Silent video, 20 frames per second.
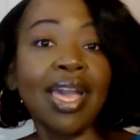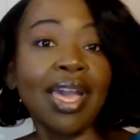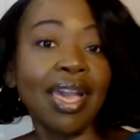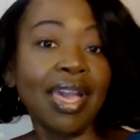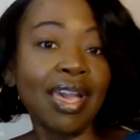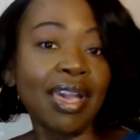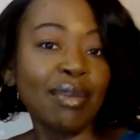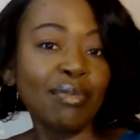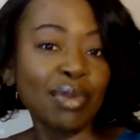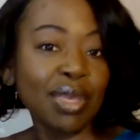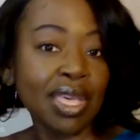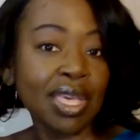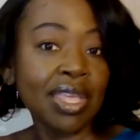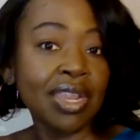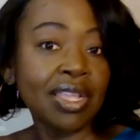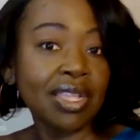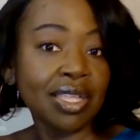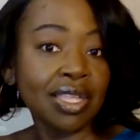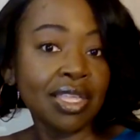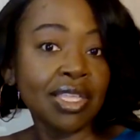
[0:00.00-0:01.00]
I'm going
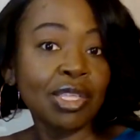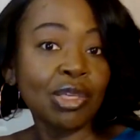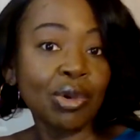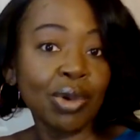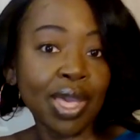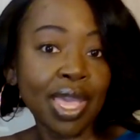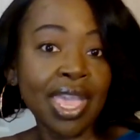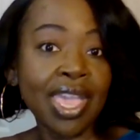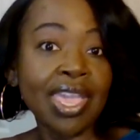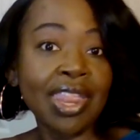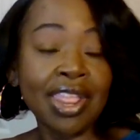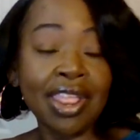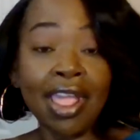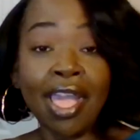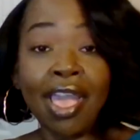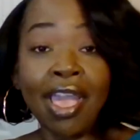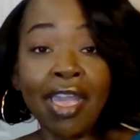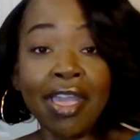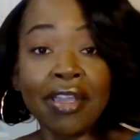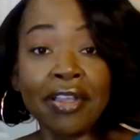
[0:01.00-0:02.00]
to go ahead and
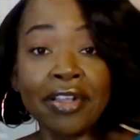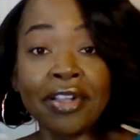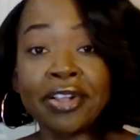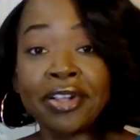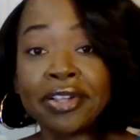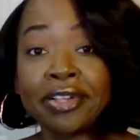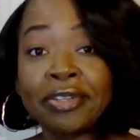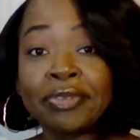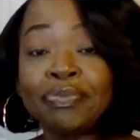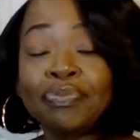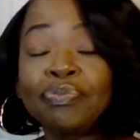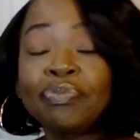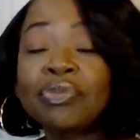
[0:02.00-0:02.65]
hire her.